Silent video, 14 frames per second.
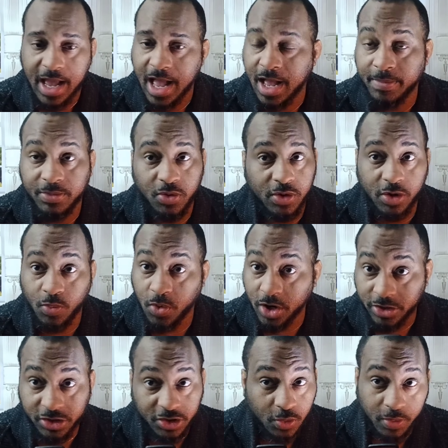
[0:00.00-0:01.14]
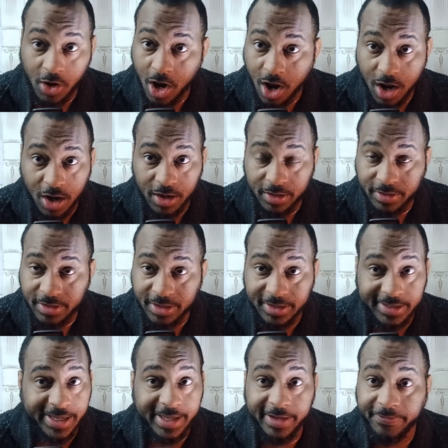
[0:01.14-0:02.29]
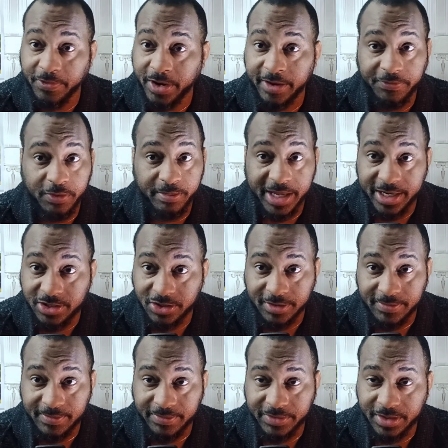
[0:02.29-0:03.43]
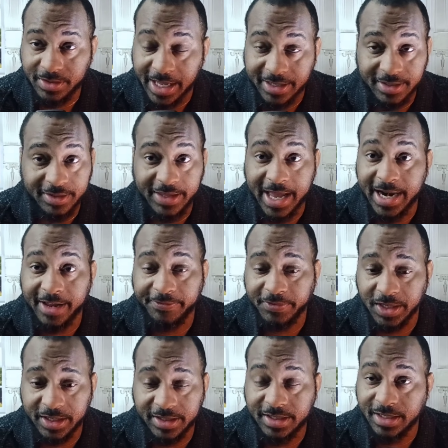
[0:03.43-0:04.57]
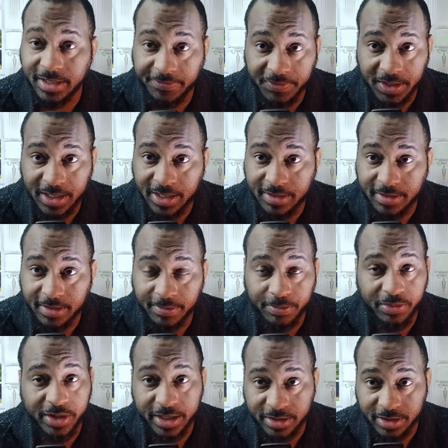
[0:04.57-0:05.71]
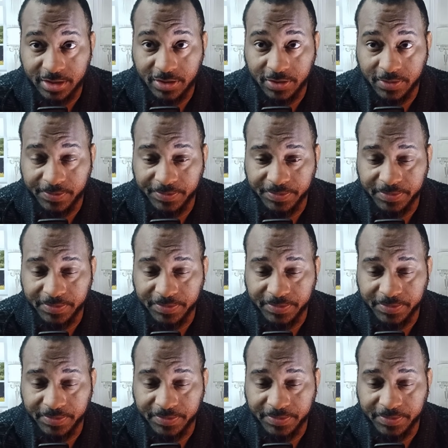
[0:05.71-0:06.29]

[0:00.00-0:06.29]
I'm going to work super hard to dig for information that I feel is significant and bring it to you.